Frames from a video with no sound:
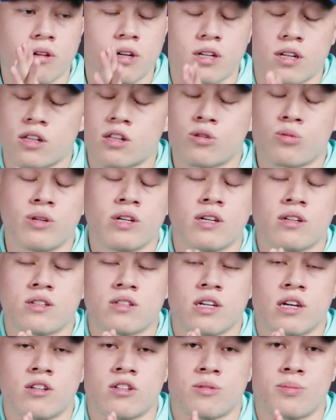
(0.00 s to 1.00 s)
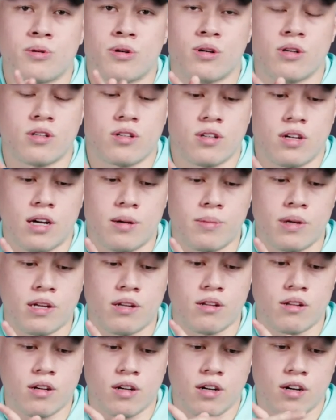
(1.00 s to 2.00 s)
another week of Seattle sports. I
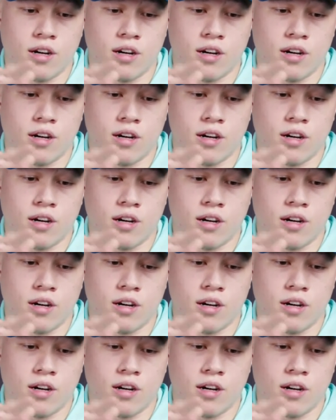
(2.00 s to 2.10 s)
mean,